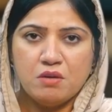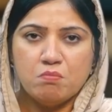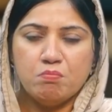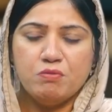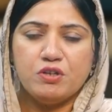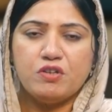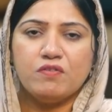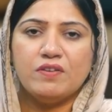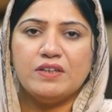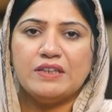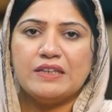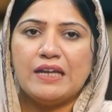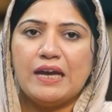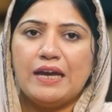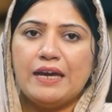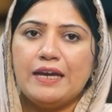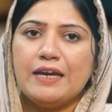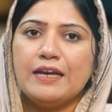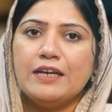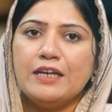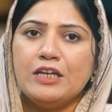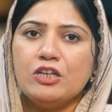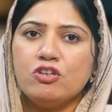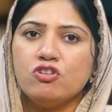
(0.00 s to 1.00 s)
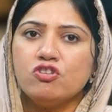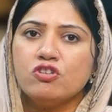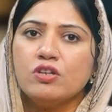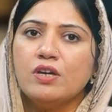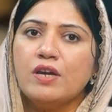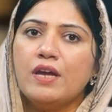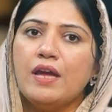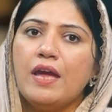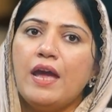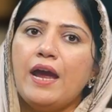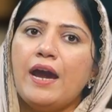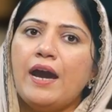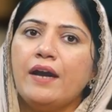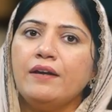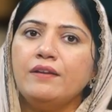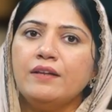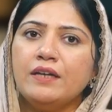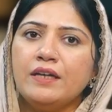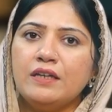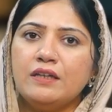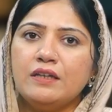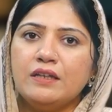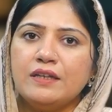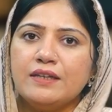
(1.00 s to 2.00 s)
between the English and the
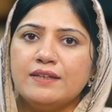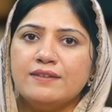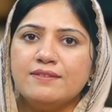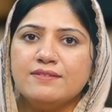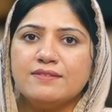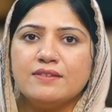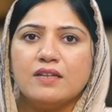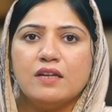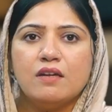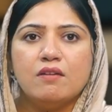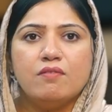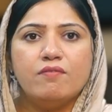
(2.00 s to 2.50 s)
Indians